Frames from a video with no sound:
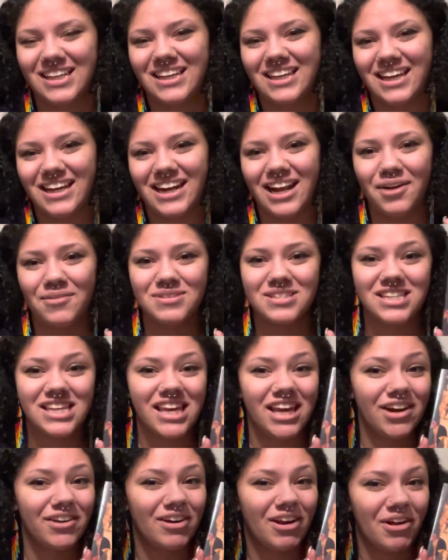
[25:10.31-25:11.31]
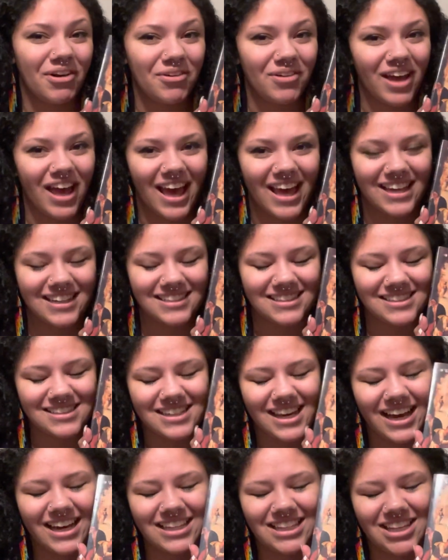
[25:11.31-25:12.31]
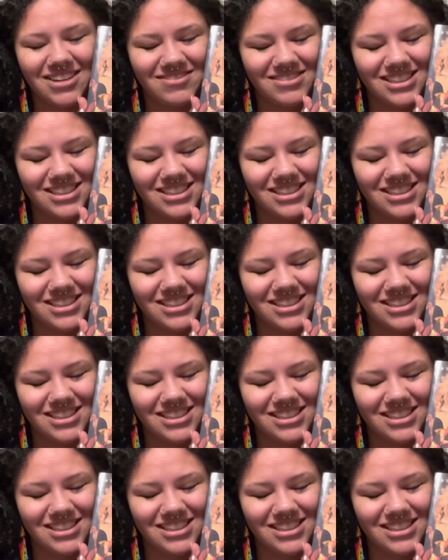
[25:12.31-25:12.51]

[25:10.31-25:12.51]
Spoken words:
and I was Hero, and I love